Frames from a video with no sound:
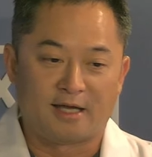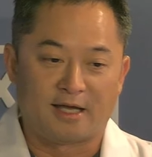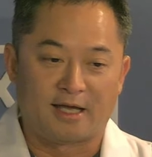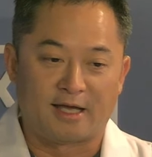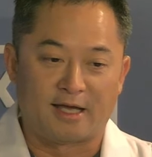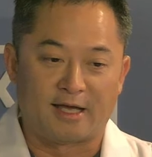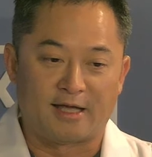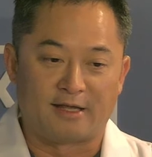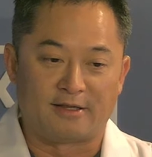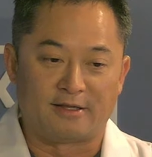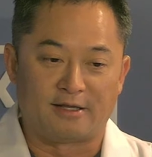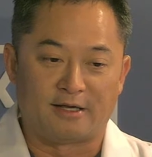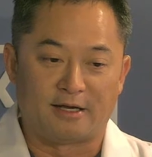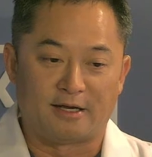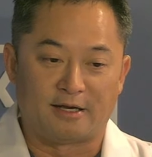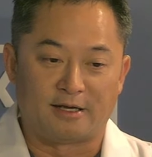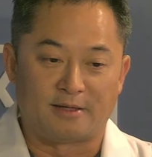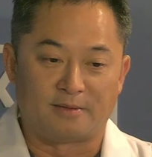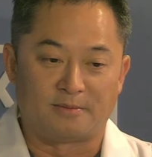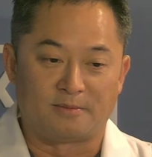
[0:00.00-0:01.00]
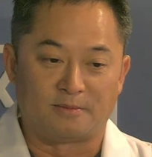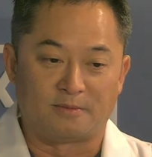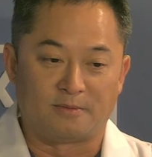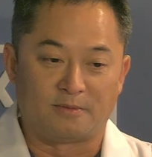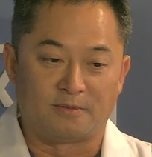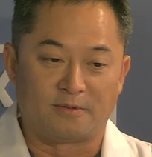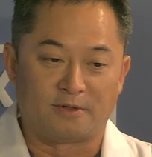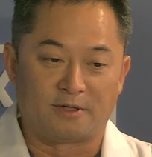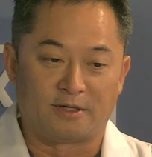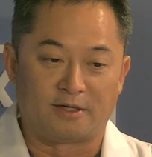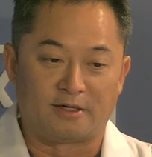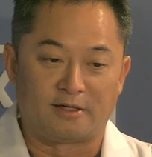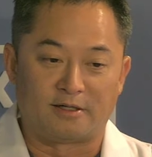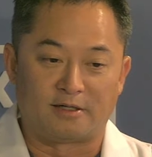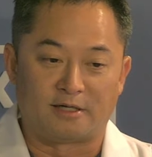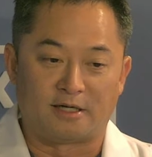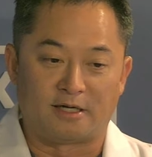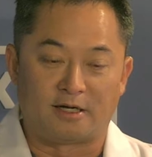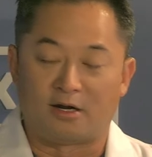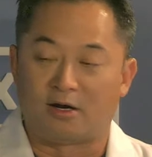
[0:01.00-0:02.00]
and
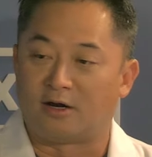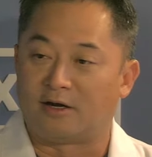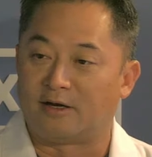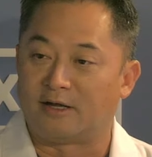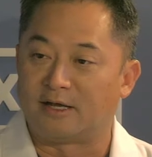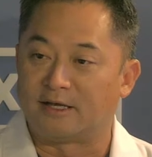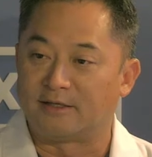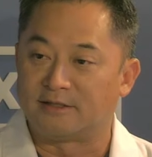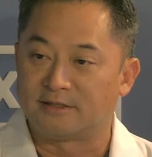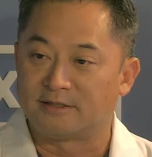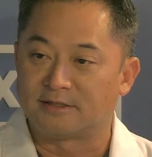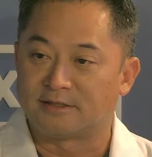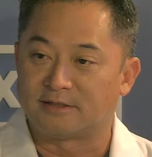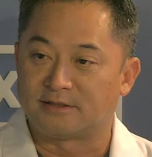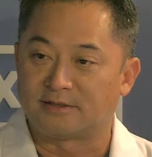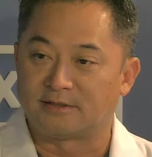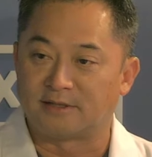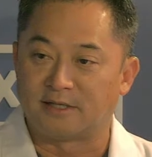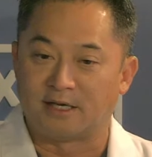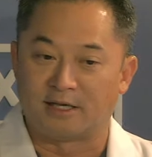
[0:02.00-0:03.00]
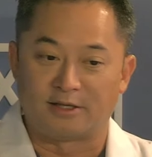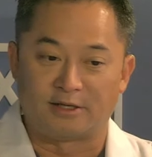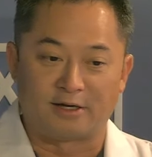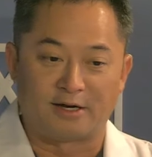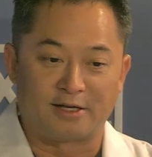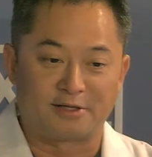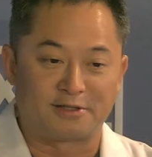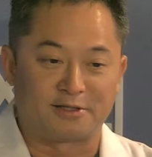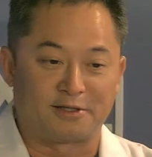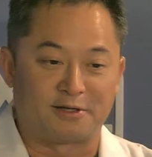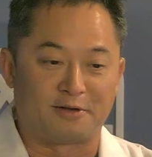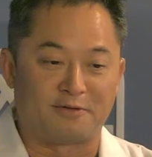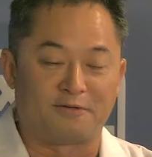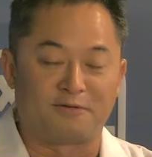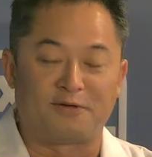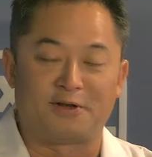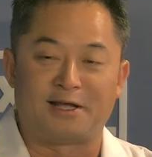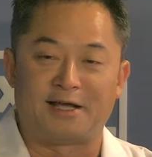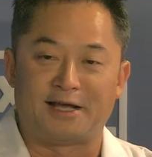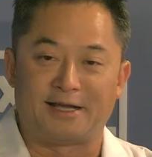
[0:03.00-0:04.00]
they're RNs, and they're actually going to
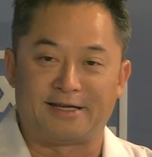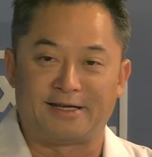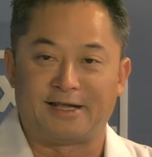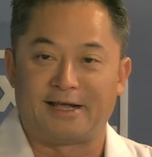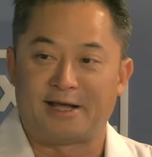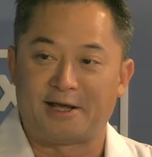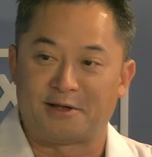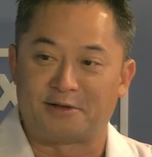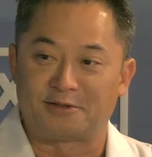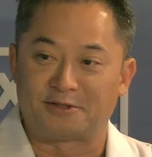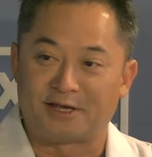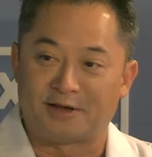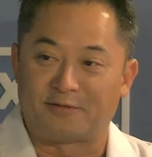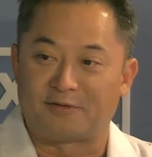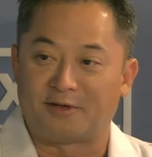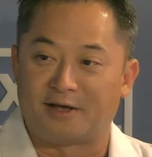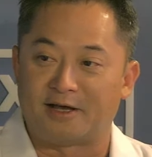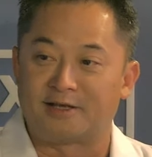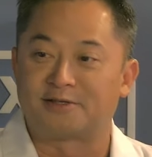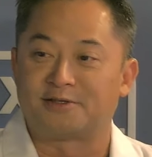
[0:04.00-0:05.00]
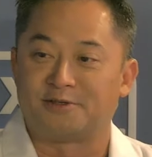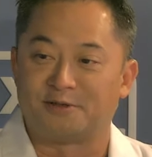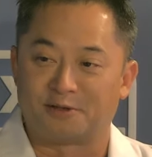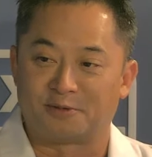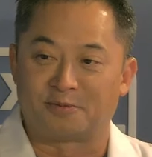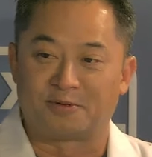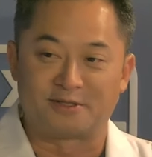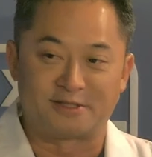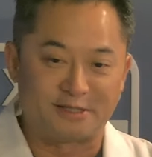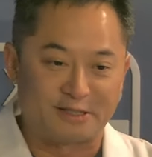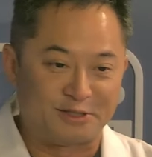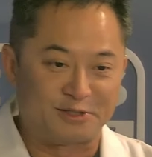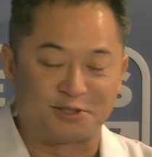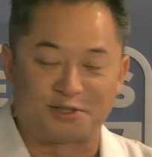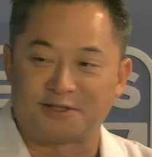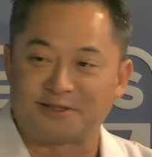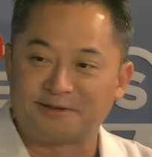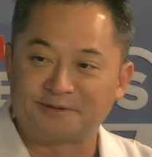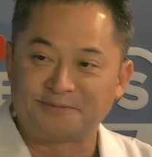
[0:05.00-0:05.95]
fly down to have us do the procedure.